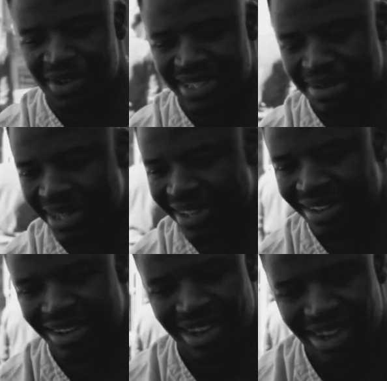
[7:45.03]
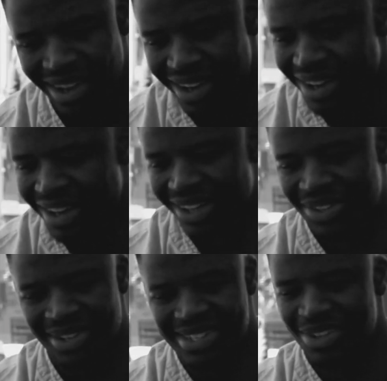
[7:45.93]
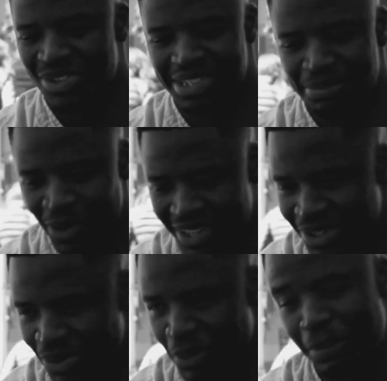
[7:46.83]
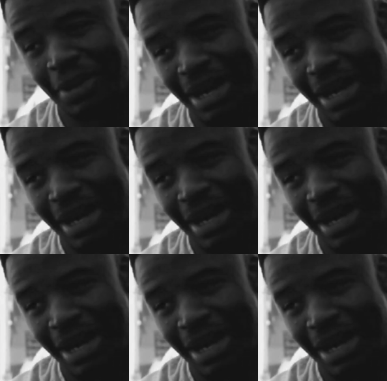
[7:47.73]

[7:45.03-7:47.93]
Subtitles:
because I mean, it turns out you're just blocking the road.